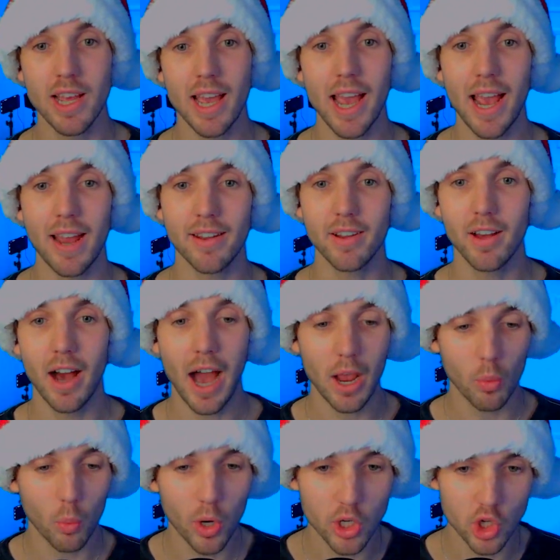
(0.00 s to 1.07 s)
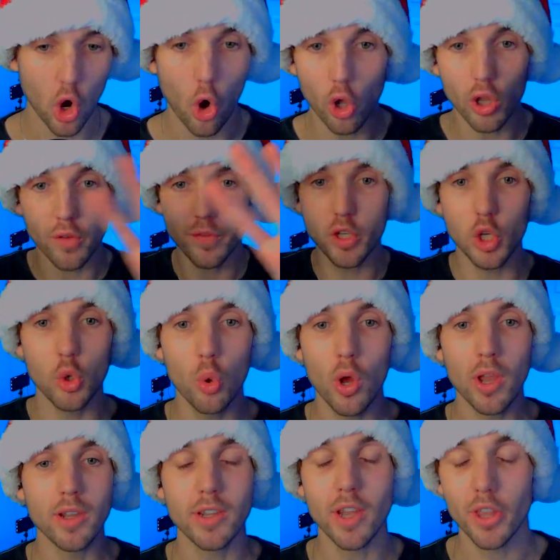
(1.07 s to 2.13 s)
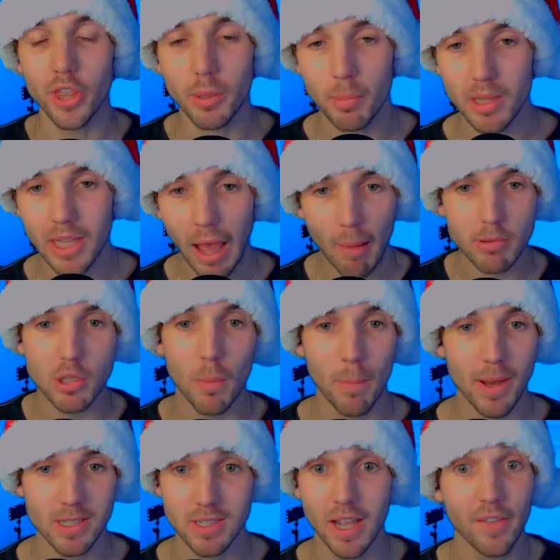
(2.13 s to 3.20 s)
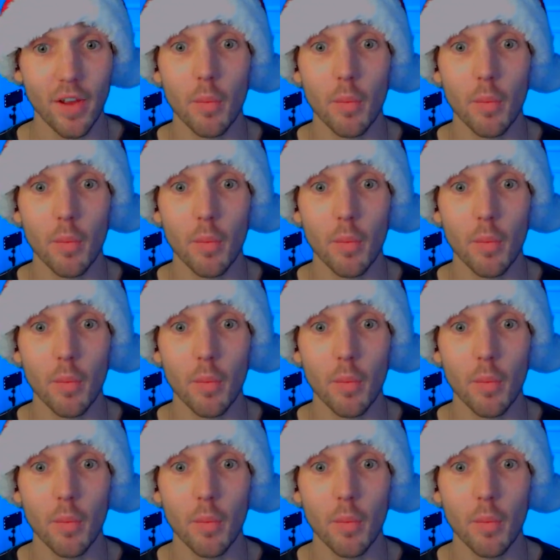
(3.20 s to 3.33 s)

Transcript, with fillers: And uh, I wish all of you nothing but the absolute best in life.